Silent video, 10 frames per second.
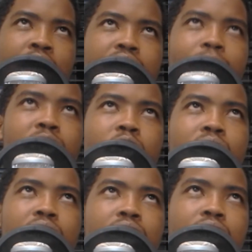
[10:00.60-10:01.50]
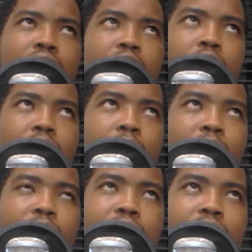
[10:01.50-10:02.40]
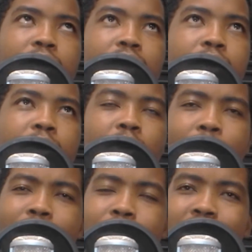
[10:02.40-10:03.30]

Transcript: some students, there were rubber